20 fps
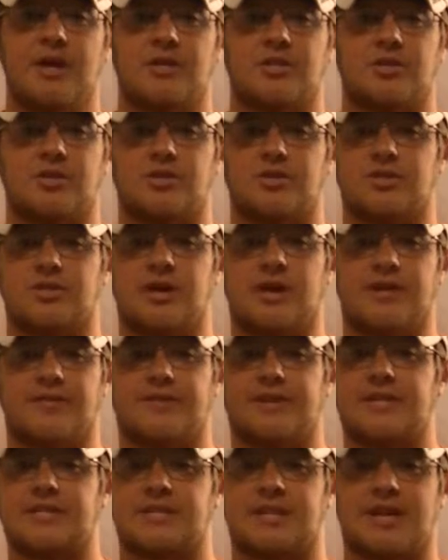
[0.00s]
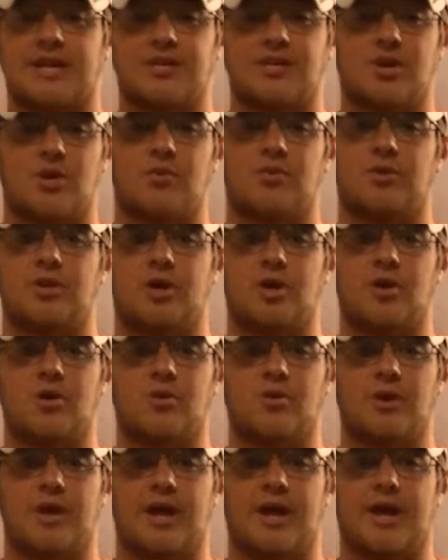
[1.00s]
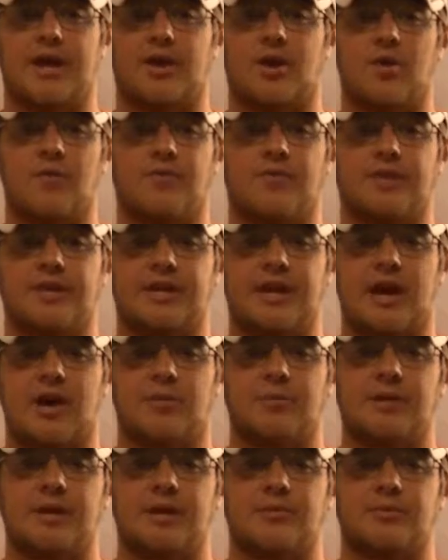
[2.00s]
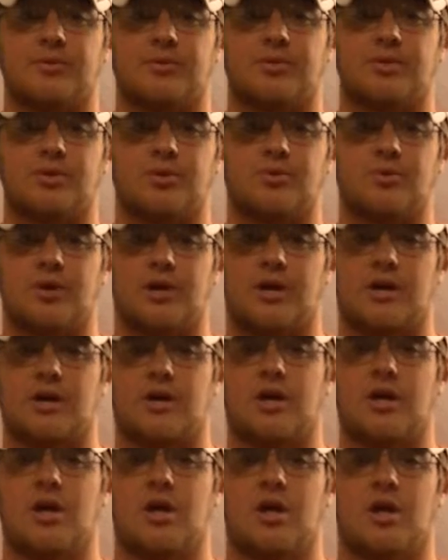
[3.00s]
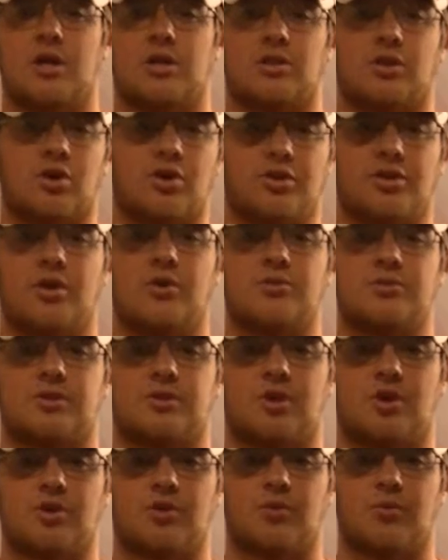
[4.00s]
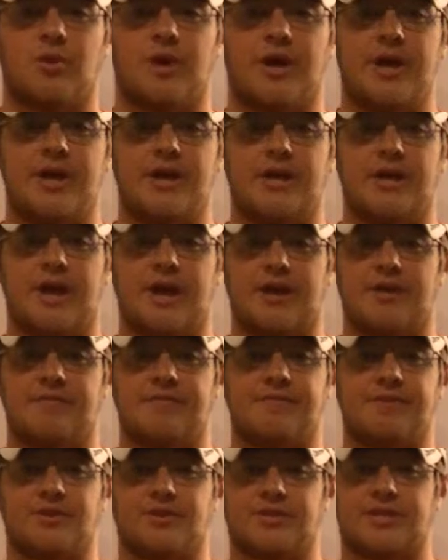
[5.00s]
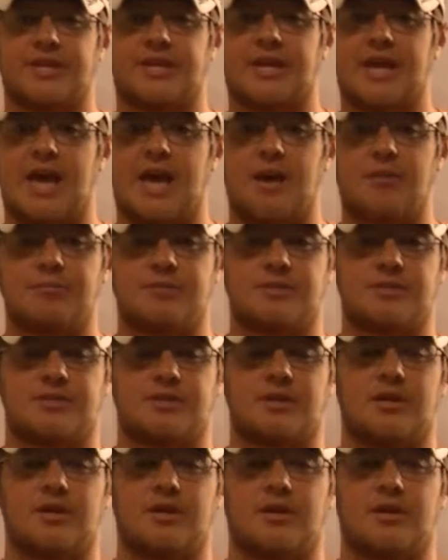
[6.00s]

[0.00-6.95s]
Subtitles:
So there's a lot of things that I don't know, and hopefully I'll be able to learn those along the way and fill in the gaps